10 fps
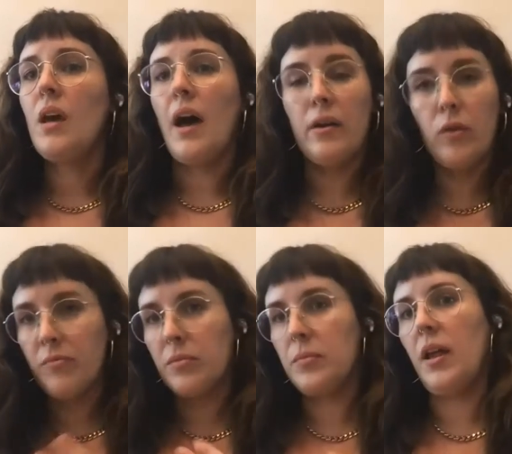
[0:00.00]
I don't come
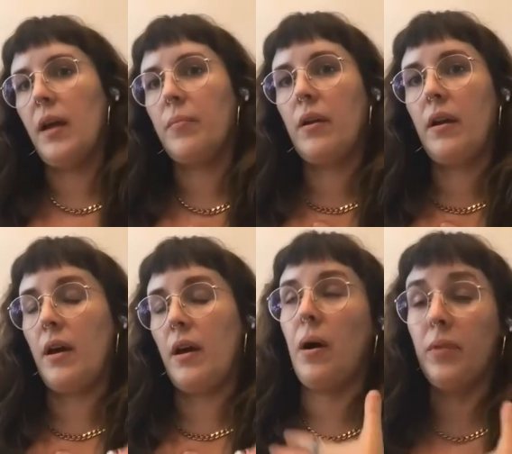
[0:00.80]
from
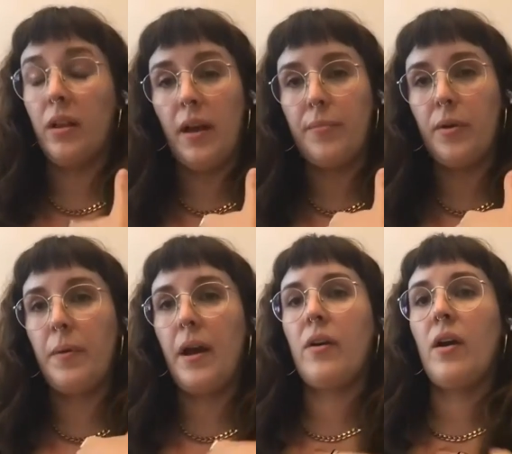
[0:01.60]
a public library
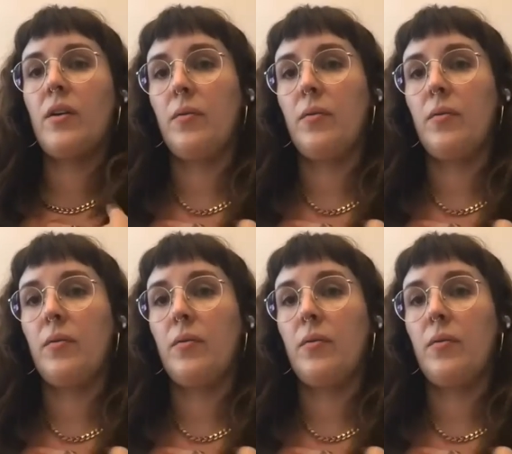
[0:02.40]
background.